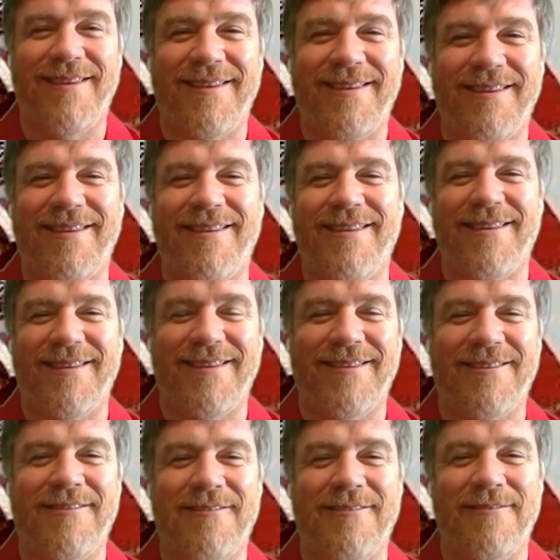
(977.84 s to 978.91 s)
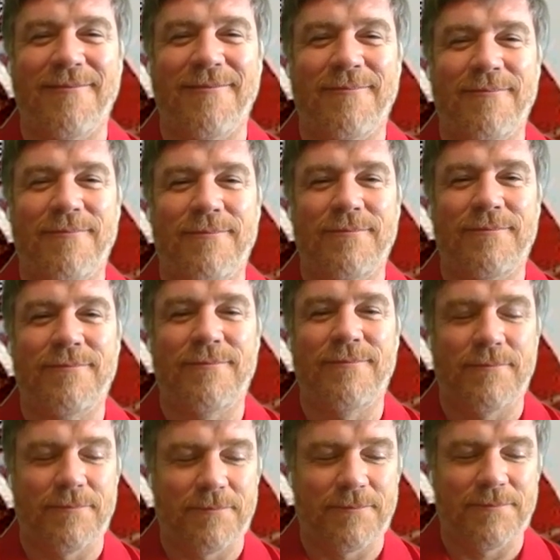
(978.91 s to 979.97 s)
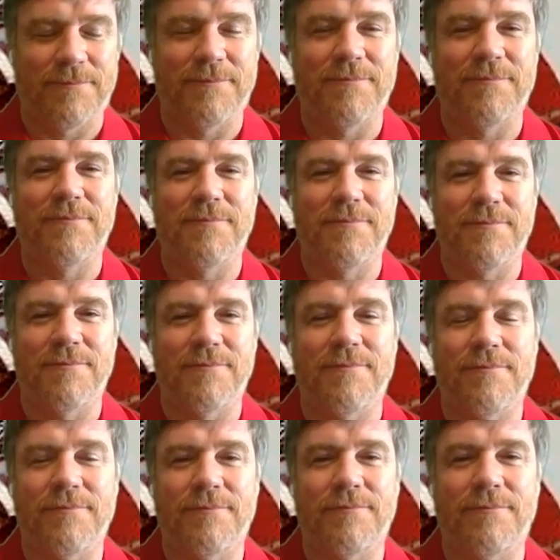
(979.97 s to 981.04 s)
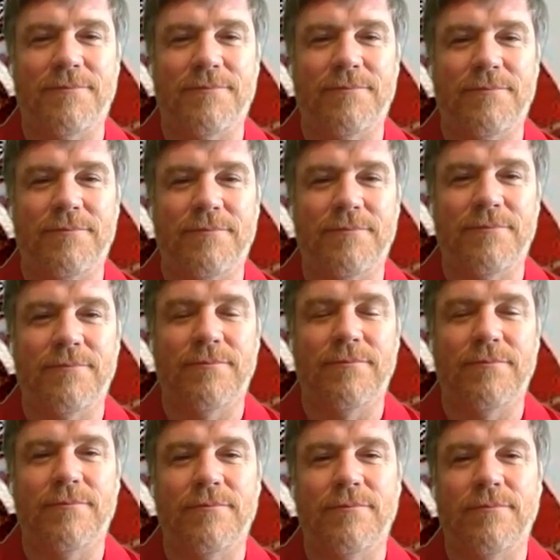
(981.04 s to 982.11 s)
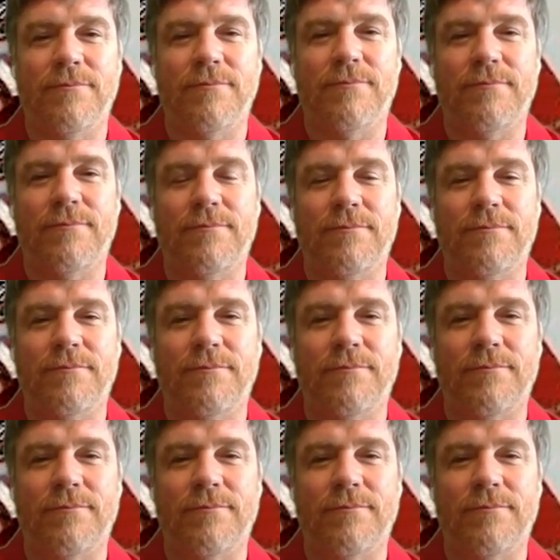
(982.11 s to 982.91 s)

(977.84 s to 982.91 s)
The person shown says nothing.